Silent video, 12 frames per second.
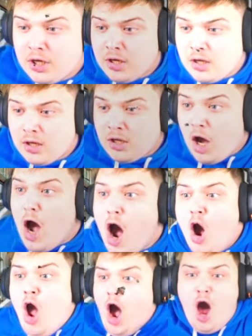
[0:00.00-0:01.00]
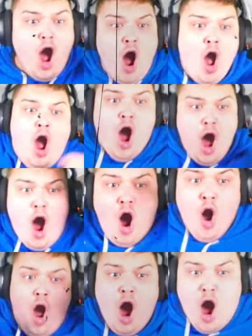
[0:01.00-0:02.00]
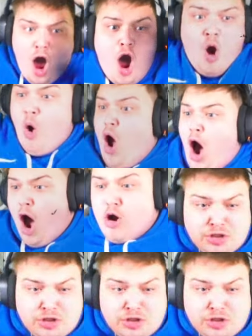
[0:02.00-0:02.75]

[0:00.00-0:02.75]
this jumper is clearly the lucky jumper, the blue jumper.